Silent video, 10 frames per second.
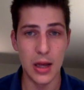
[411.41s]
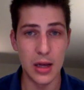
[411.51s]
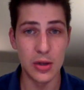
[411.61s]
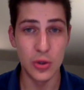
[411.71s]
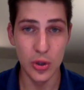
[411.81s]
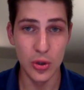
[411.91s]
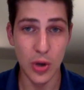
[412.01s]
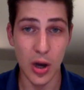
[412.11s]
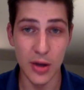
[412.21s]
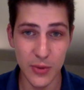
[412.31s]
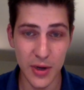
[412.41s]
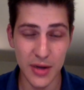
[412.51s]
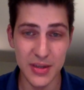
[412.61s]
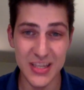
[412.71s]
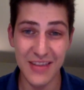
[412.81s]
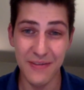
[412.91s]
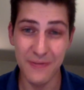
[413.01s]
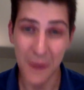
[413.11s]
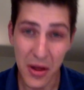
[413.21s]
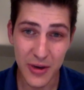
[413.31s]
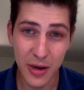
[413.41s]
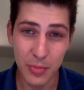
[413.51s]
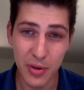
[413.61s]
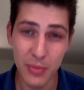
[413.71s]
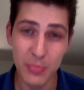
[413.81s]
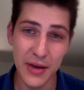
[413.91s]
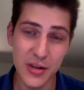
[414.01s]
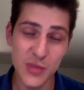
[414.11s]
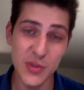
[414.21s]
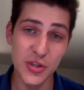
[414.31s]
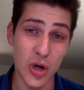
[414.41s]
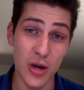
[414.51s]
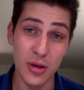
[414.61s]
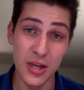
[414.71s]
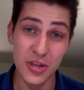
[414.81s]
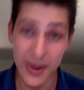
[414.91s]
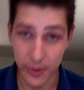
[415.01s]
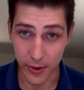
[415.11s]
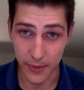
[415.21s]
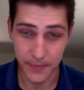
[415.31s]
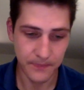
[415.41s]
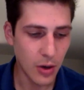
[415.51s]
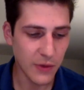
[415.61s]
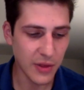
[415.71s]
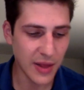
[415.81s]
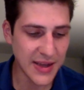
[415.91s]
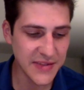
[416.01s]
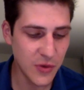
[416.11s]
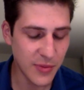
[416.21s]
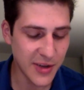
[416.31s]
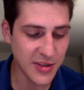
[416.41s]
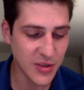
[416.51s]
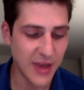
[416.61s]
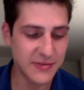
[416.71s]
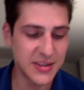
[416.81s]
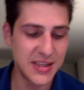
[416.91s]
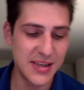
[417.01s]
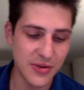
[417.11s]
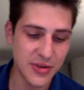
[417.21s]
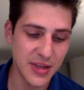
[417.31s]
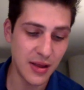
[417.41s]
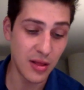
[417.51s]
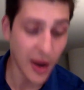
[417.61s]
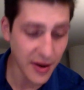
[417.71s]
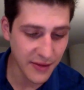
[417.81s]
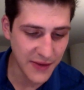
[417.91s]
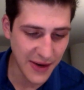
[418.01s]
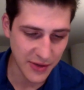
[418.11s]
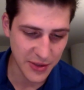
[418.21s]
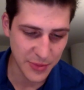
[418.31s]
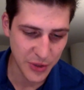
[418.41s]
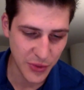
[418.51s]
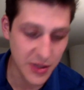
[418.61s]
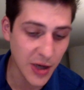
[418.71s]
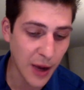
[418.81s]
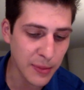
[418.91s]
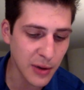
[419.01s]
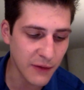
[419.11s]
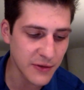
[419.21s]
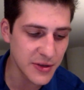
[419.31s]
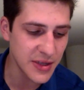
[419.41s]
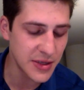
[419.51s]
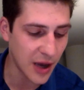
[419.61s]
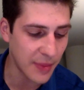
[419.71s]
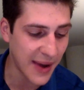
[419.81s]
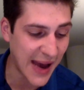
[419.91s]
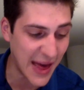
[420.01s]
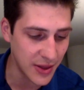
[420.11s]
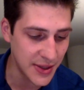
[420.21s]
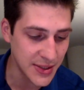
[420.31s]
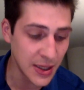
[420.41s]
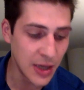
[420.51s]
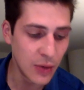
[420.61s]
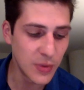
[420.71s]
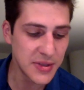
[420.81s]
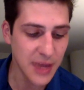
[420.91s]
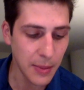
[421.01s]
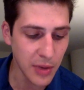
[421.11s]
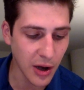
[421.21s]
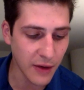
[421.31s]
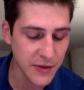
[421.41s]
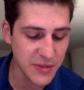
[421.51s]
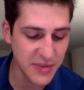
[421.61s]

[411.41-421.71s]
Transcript: Agaoglu also went on to say the following up of players withdrawing in general. "Over the last few months, we have seen there is a lot of difference between top golfers and top athletes, with some golfers